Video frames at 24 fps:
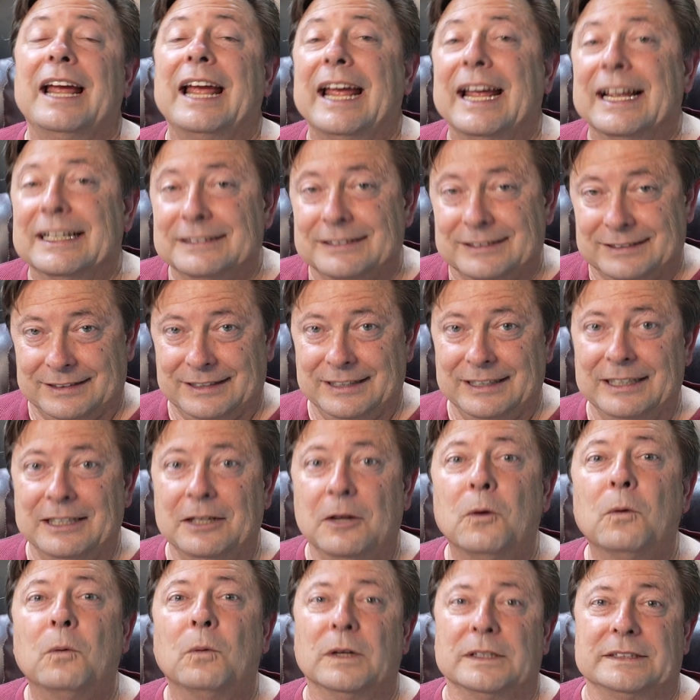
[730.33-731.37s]
and see
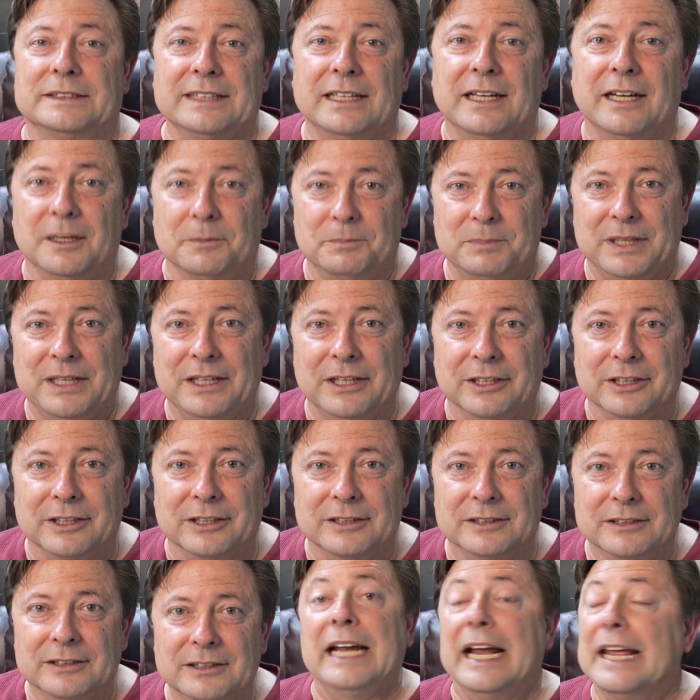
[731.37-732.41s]
what's up here.
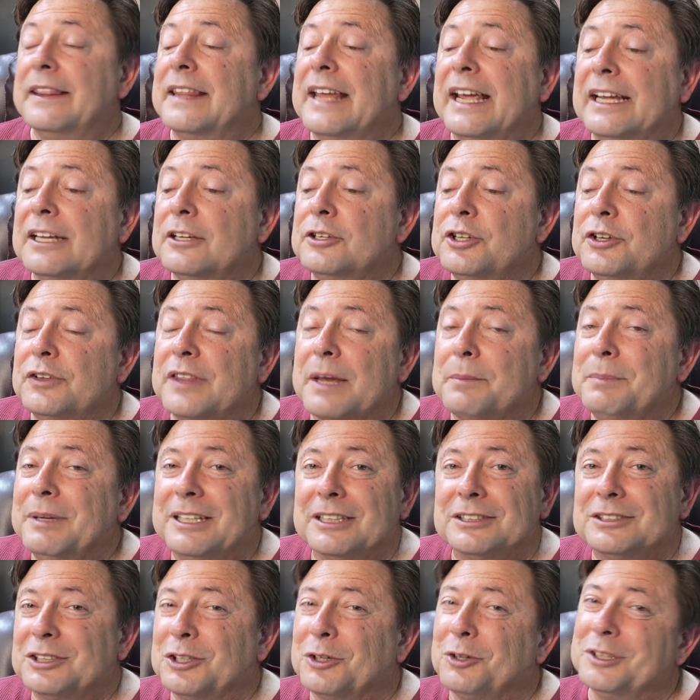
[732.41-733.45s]
And they can do that
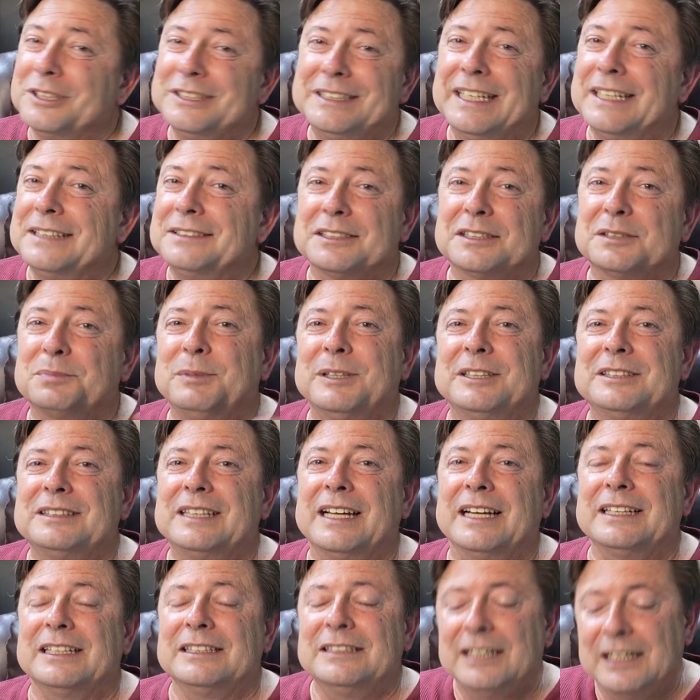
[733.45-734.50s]
because it only takes a split
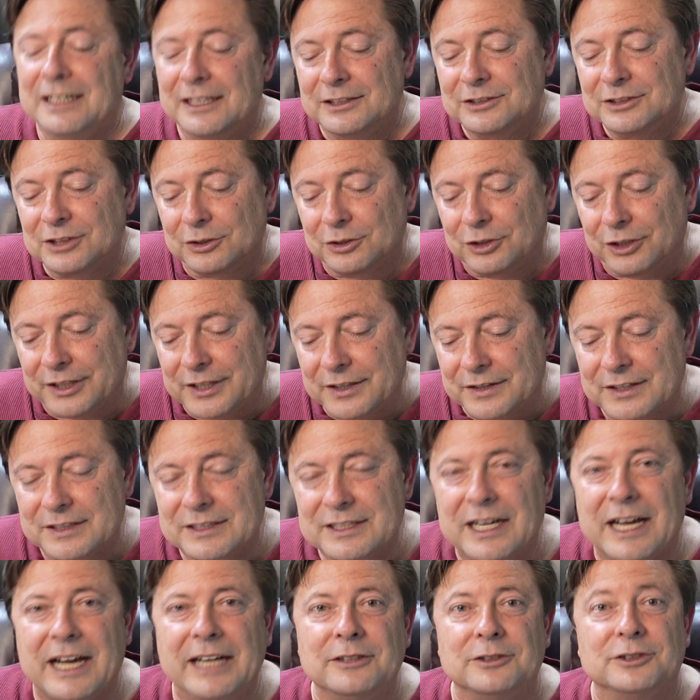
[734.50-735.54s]
second to look at the
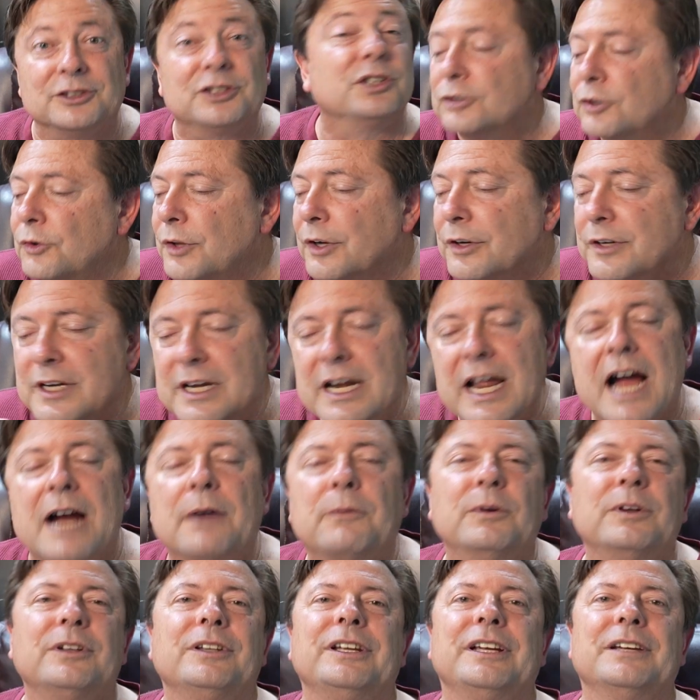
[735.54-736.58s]
title. So they're not
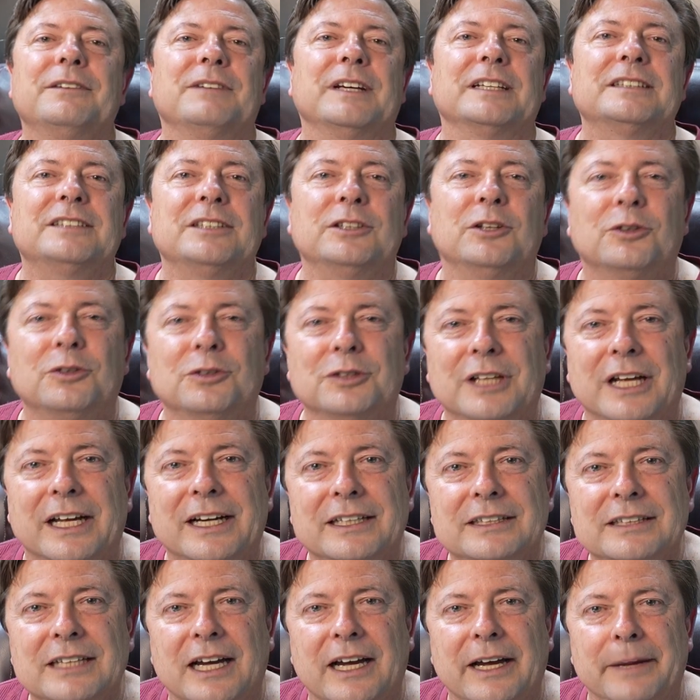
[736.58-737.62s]
really investing a whole lot
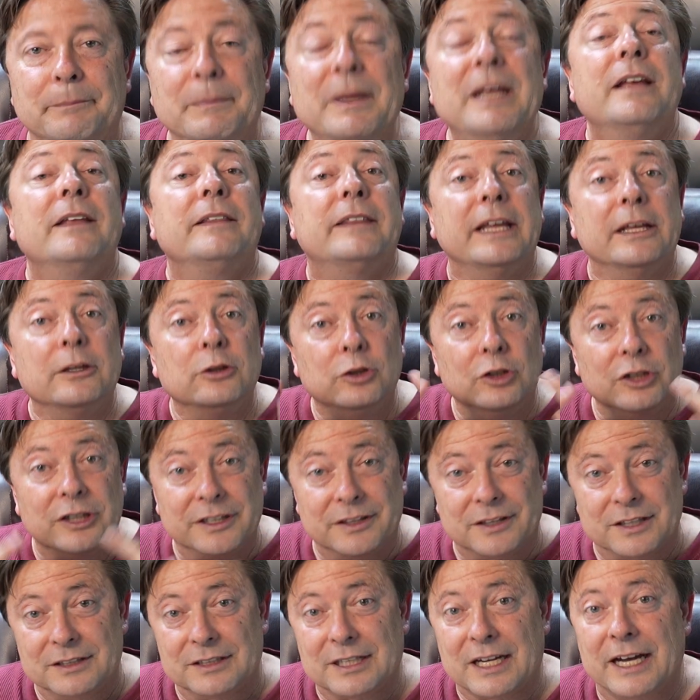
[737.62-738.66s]
of time. They look
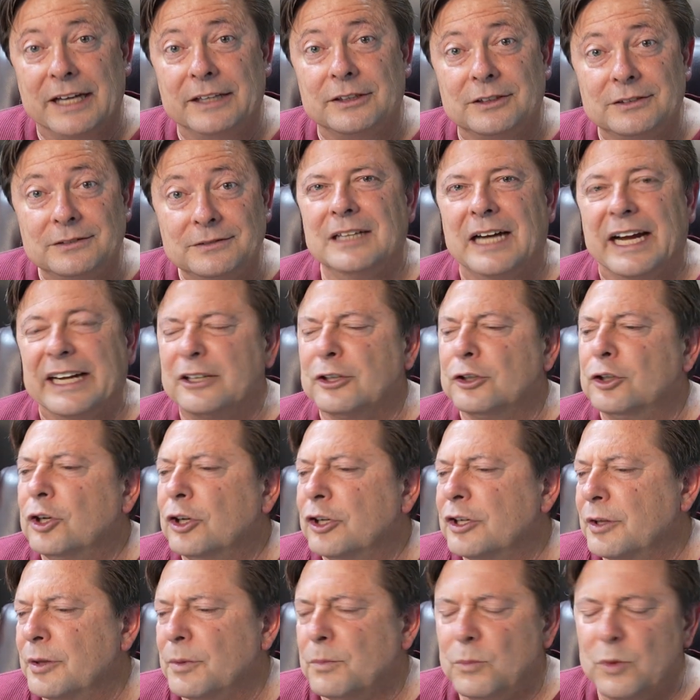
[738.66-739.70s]
at the title. I could
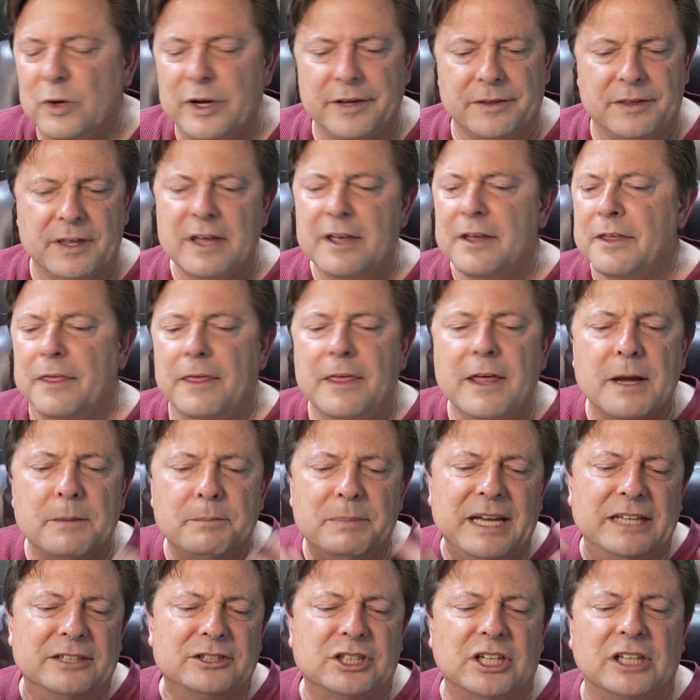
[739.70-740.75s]
hook them with the
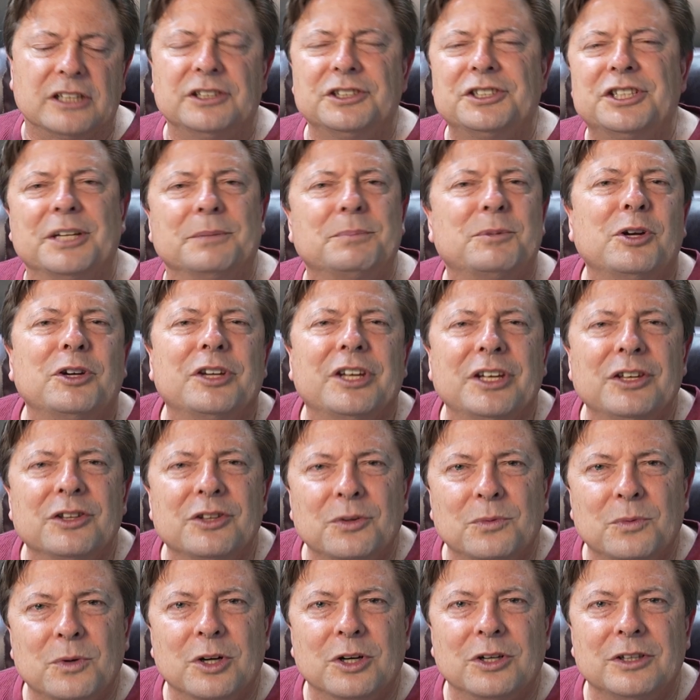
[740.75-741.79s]
best chocolate chip cookie in the
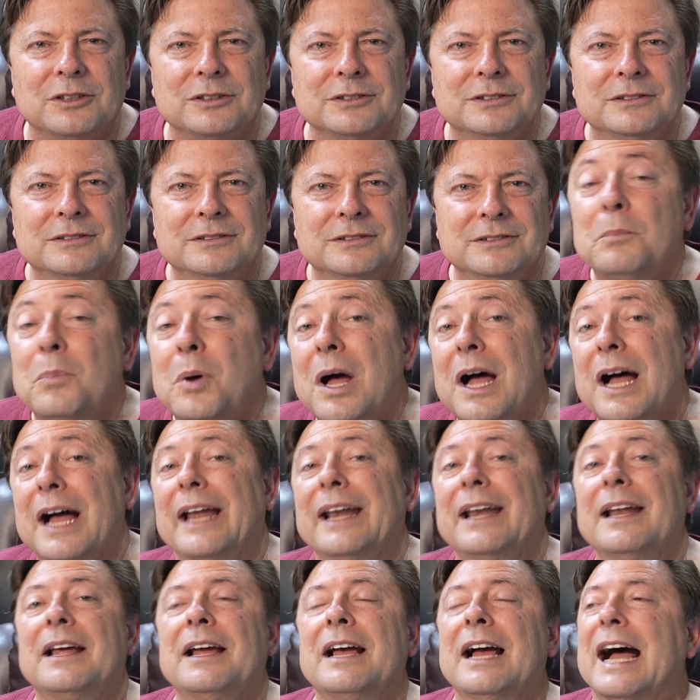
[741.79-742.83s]
world,
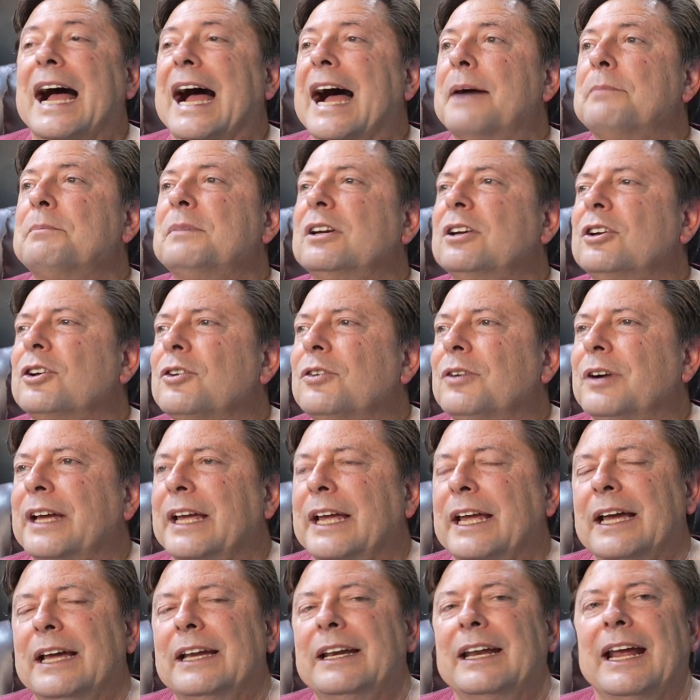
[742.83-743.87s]
but I'm going to go
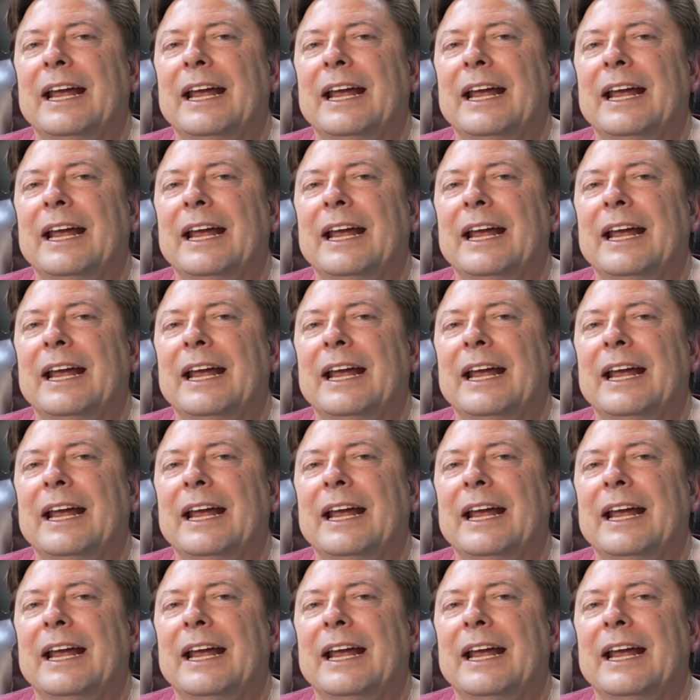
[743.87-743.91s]
ahead